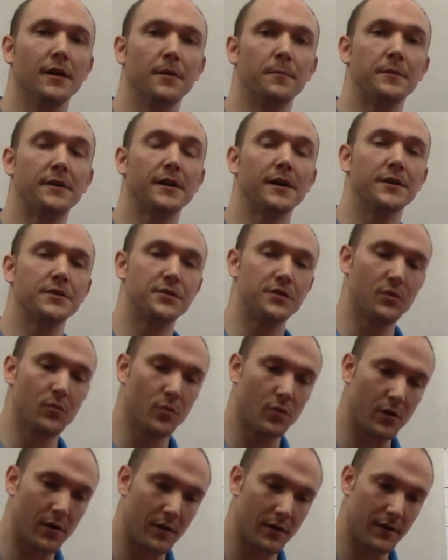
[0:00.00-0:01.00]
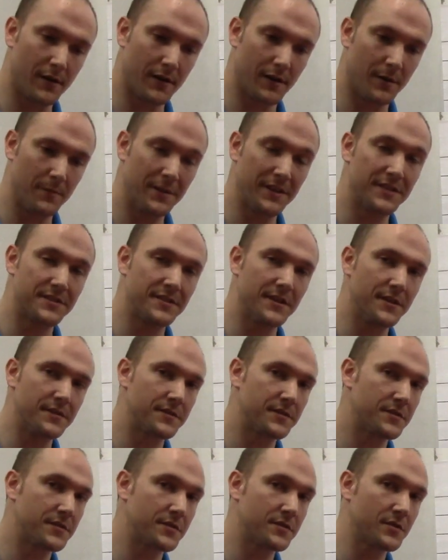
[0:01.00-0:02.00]
because you are, in a
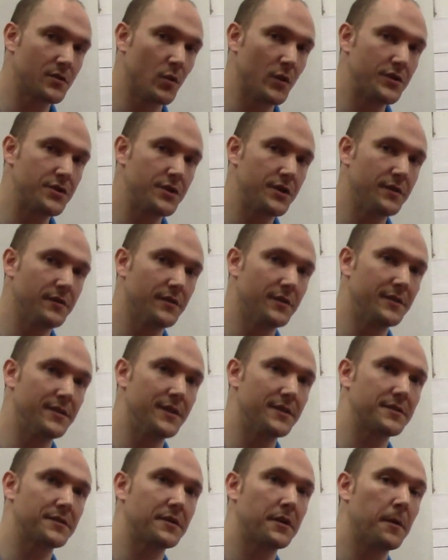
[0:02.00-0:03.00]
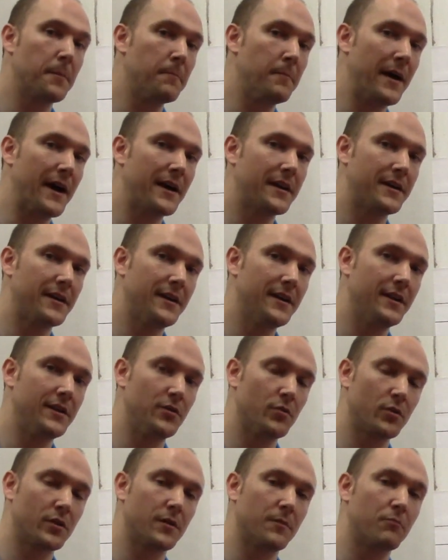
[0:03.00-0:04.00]
sense, squishing the disc back in.
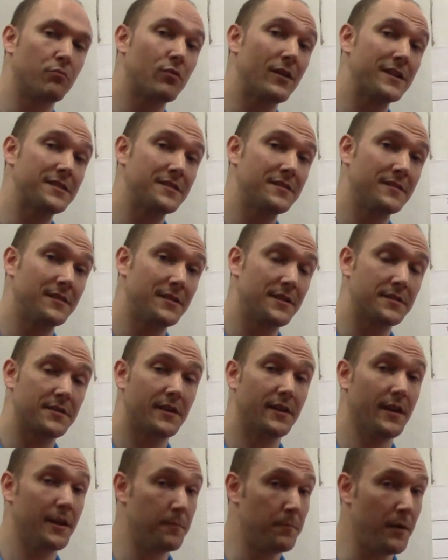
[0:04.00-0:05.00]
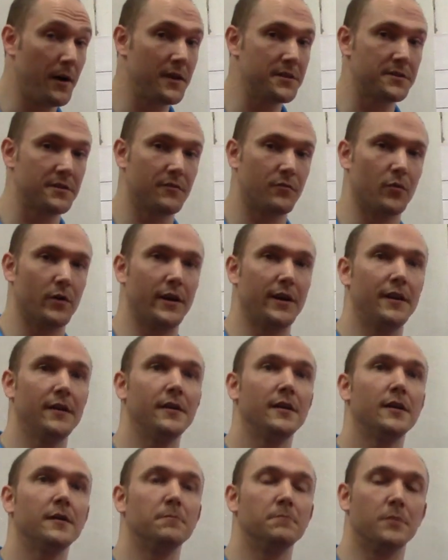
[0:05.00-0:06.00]
You're compressing the disc in a positive way
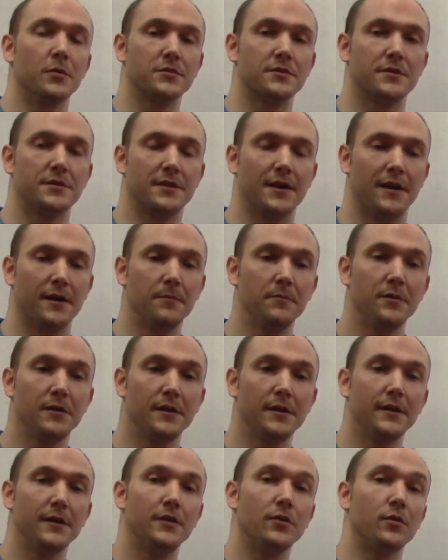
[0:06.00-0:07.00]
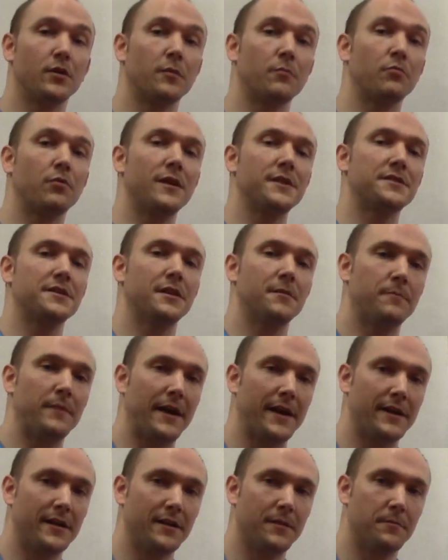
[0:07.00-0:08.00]
most of the time. You're compressing it
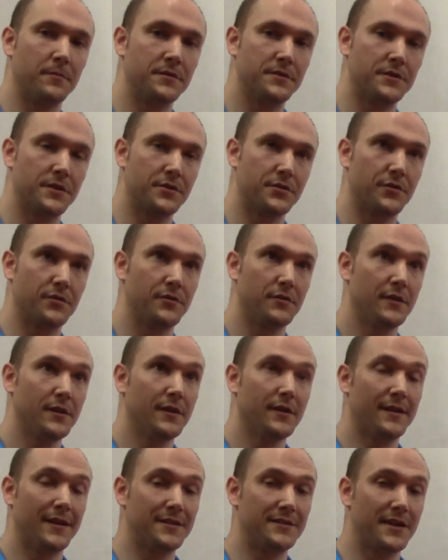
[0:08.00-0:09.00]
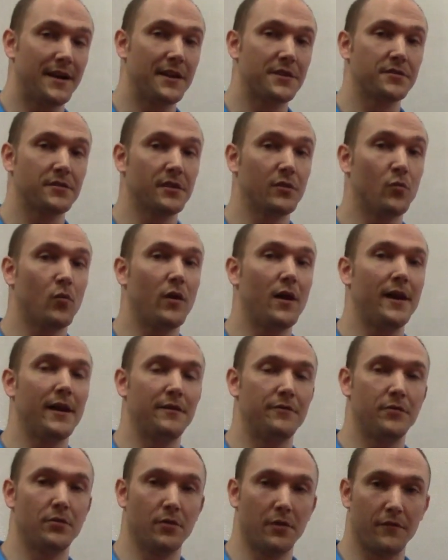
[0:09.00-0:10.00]
back into position. That's actually why
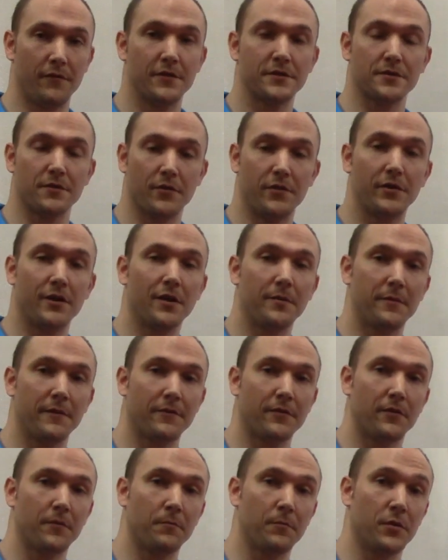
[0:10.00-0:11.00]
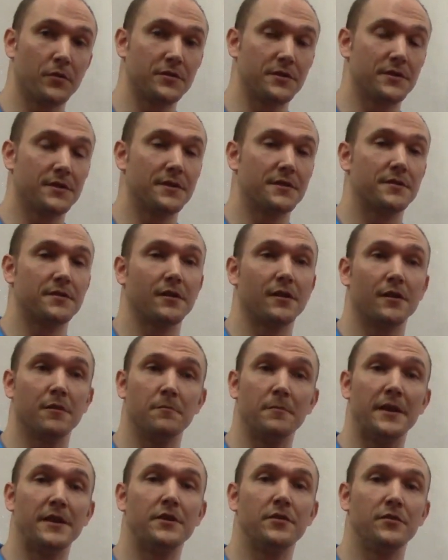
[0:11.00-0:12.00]
if you go to physical therapy for bulging discs, they're going to
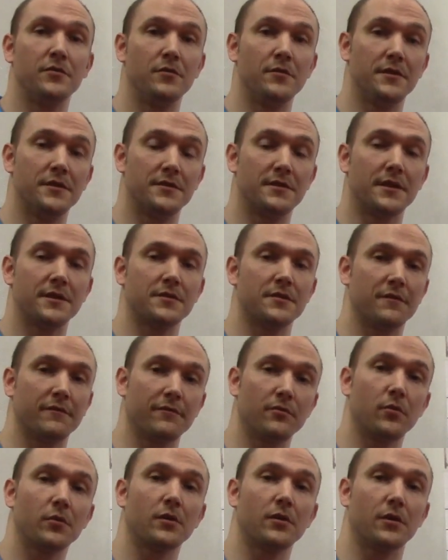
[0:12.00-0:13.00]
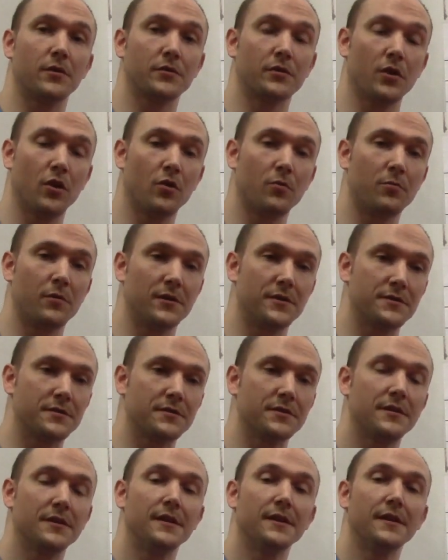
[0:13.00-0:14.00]
make you do these things on the floor called
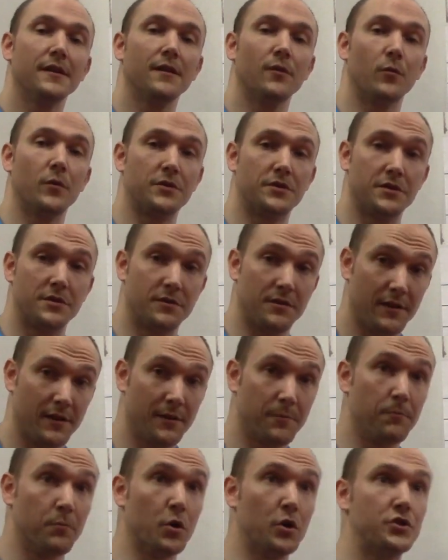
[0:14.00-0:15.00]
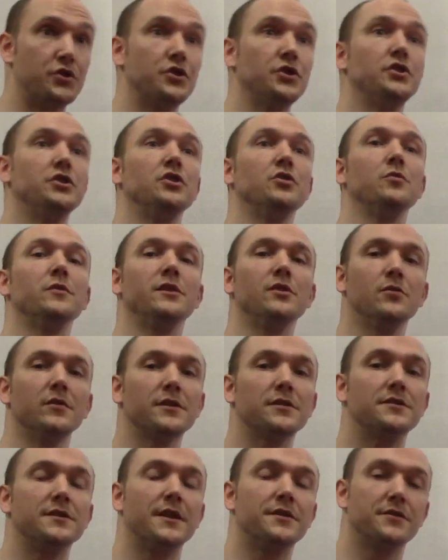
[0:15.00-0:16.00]
cobras, which is pushing you into
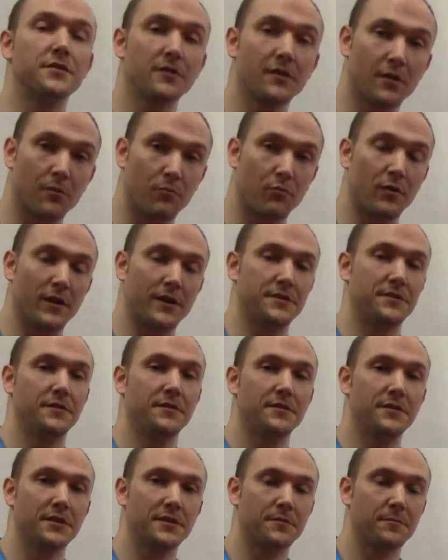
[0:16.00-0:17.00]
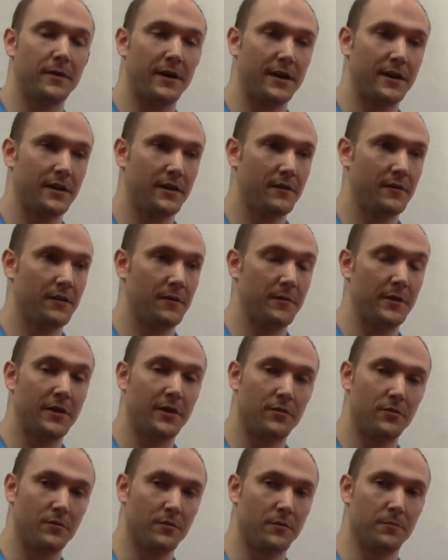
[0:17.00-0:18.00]
extension, compressing the disc back in. They make
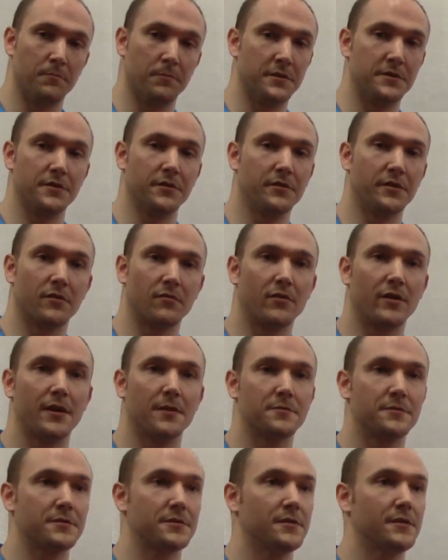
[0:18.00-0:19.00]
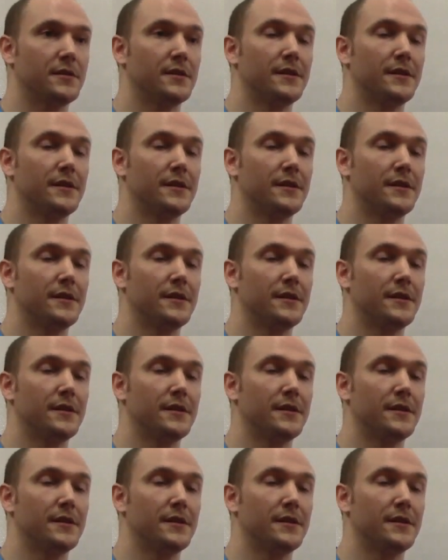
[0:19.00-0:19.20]
you do a bazillion reps.